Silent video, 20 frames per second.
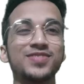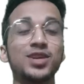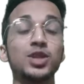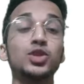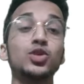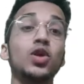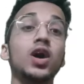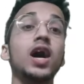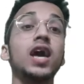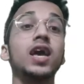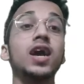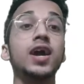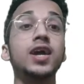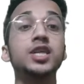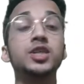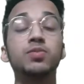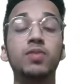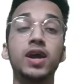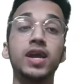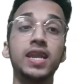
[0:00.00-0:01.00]
So hi
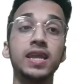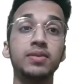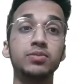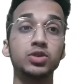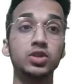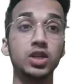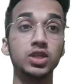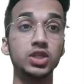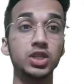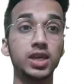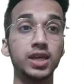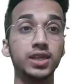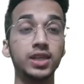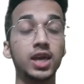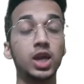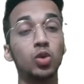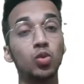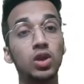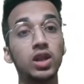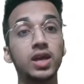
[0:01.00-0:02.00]
guys, my name is Nachiketa
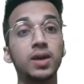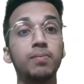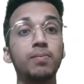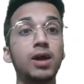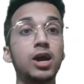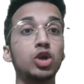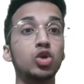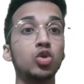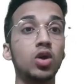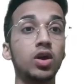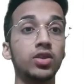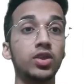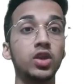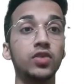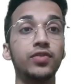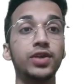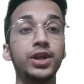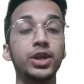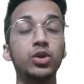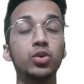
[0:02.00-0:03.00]
and welcome back to another
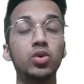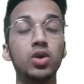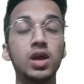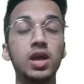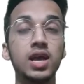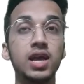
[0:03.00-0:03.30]
video.